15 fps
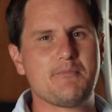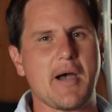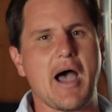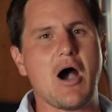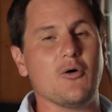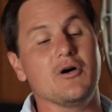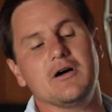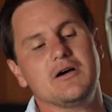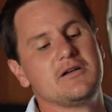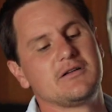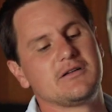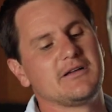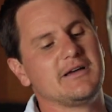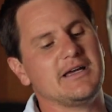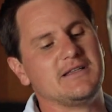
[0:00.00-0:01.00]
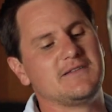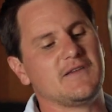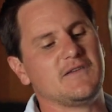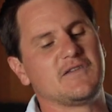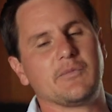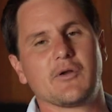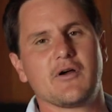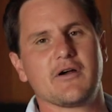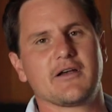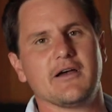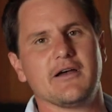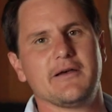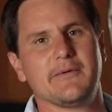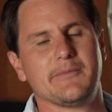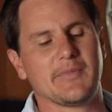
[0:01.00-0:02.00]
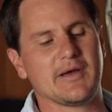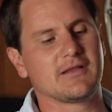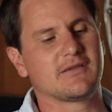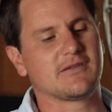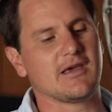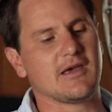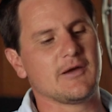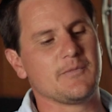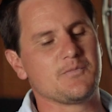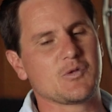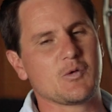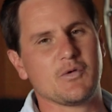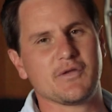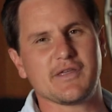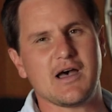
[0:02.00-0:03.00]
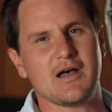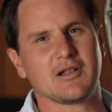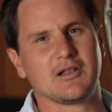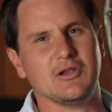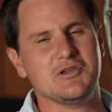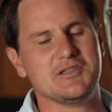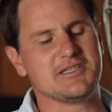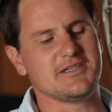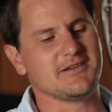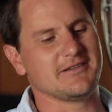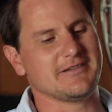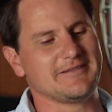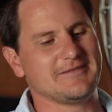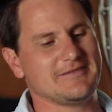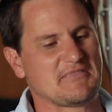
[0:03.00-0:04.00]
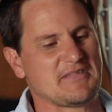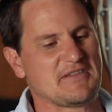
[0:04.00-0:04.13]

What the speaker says: power at Tinta Barocca, but without losing